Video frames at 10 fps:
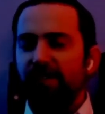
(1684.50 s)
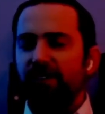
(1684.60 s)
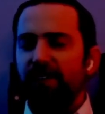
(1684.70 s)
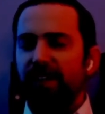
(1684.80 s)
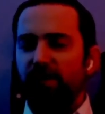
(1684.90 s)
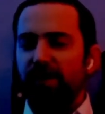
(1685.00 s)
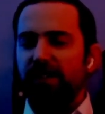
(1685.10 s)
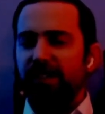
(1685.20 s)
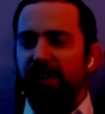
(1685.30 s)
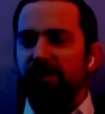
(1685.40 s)
Forget what
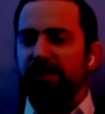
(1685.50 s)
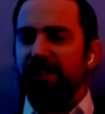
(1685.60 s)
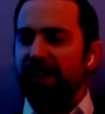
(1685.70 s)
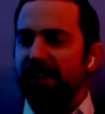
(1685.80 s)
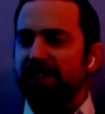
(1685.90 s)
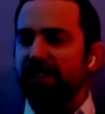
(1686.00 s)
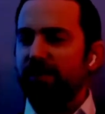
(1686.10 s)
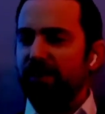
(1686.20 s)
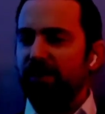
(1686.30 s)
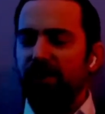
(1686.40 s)
his name is, Kalen
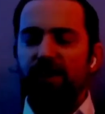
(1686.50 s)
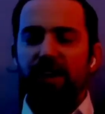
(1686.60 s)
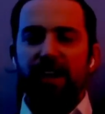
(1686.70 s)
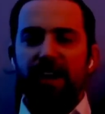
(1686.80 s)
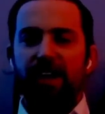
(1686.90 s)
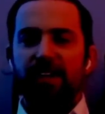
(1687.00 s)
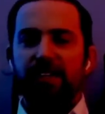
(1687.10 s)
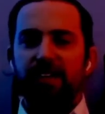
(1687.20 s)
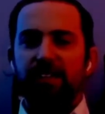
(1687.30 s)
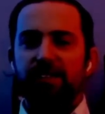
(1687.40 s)
something or other.
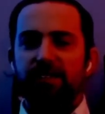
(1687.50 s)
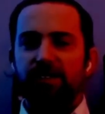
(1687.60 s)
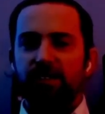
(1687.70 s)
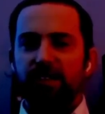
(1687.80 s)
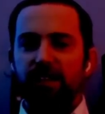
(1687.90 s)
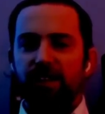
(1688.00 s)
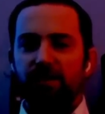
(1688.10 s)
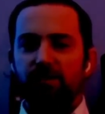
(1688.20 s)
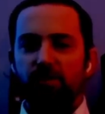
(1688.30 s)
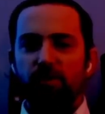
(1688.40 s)
And
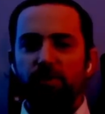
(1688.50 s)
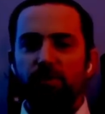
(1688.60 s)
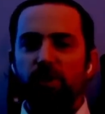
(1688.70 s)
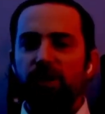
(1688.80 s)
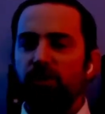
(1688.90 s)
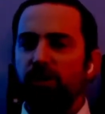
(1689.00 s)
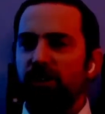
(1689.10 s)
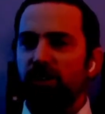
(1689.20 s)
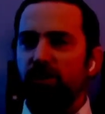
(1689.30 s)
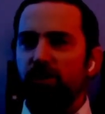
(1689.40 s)
what you
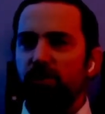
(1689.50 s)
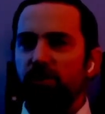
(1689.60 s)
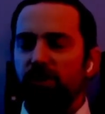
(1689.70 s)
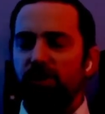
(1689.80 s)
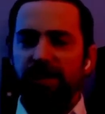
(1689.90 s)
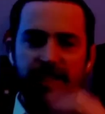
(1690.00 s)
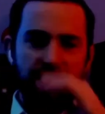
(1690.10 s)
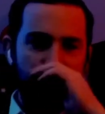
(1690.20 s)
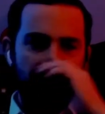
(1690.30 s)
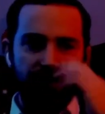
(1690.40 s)
could do is
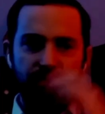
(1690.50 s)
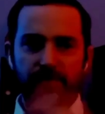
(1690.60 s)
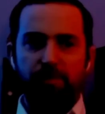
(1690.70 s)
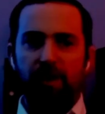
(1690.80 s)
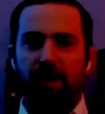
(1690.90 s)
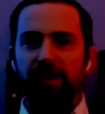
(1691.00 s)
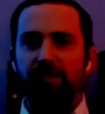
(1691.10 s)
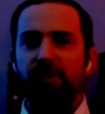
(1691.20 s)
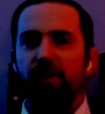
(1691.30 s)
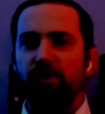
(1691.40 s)
they have bought
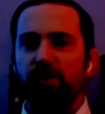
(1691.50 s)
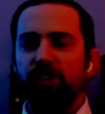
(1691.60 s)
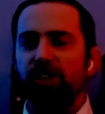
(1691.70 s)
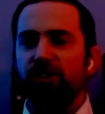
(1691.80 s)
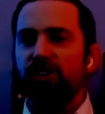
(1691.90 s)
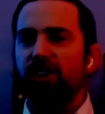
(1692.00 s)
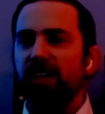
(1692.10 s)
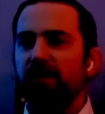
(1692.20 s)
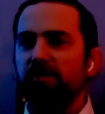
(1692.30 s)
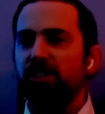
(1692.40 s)
photo
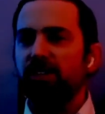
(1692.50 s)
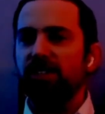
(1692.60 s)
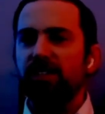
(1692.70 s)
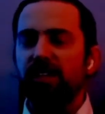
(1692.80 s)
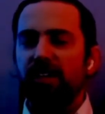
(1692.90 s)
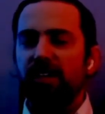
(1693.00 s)
Shutterstock images,